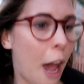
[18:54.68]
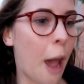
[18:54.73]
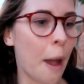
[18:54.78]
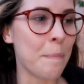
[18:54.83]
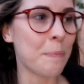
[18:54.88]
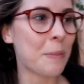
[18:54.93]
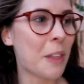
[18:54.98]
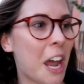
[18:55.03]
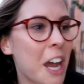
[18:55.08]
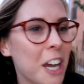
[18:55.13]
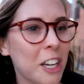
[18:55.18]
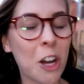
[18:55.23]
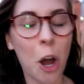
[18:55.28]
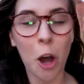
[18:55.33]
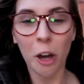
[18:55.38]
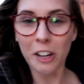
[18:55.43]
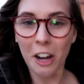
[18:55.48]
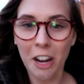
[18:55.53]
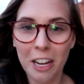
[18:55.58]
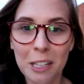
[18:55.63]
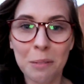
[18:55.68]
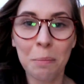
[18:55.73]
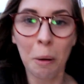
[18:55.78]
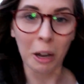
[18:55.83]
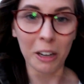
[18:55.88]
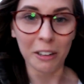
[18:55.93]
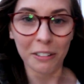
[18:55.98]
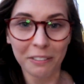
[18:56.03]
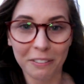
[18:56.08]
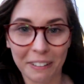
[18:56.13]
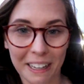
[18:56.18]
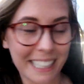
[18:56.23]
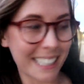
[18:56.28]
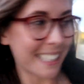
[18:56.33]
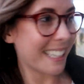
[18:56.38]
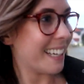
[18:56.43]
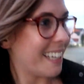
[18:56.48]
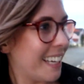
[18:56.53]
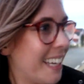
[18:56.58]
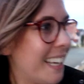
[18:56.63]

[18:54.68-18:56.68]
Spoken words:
I've got a nice bottle of fizz